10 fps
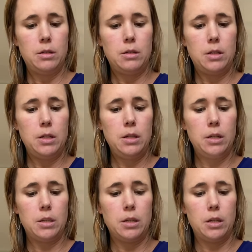tea
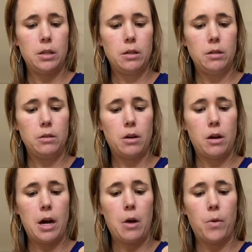into here, or our
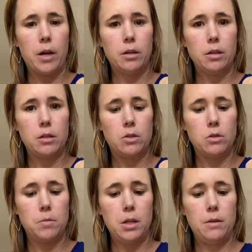hot water, excuse
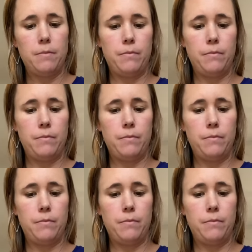me.